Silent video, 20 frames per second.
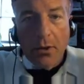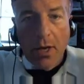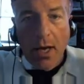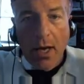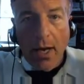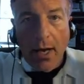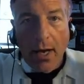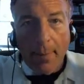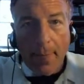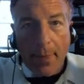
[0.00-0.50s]

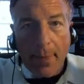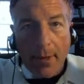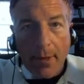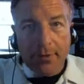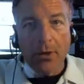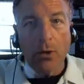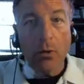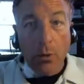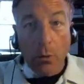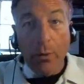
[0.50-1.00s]

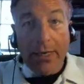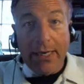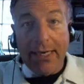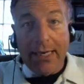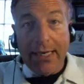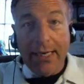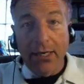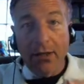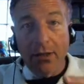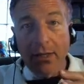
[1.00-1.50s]
the only way to
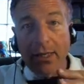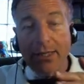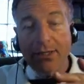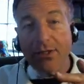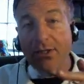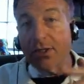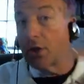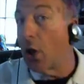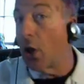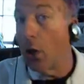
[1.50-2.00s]
heal
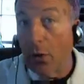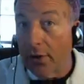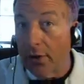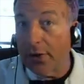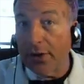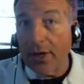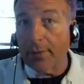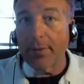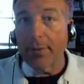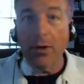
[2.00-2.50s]
is to go to
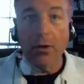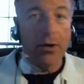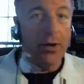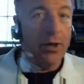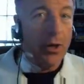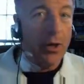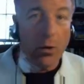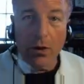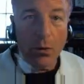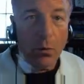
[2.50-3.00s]
therapy, or
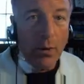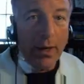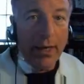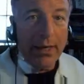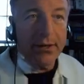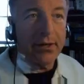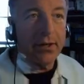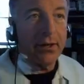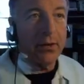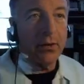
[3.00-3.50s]
the only
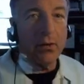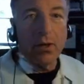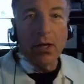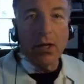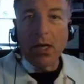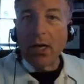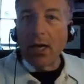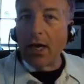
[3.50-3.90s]
way to